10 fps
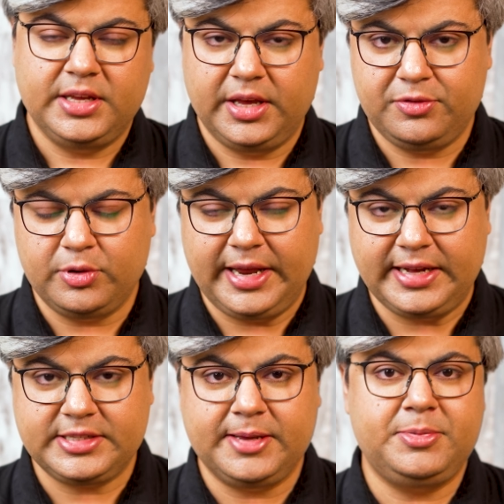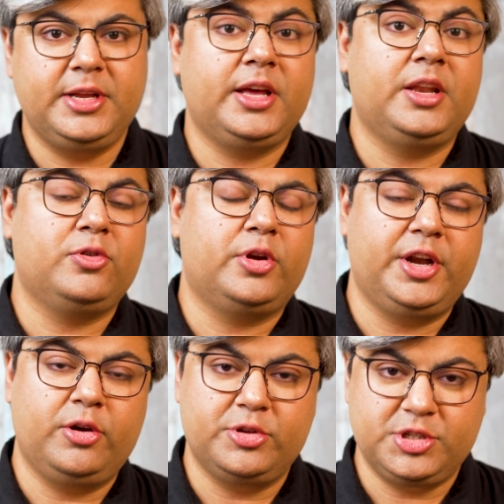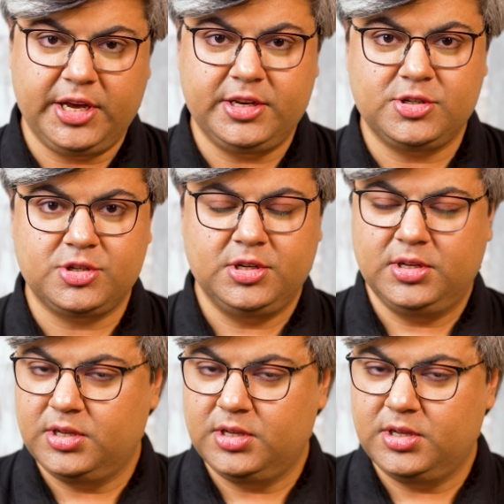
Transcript: If you are accepting and if you are ready to change,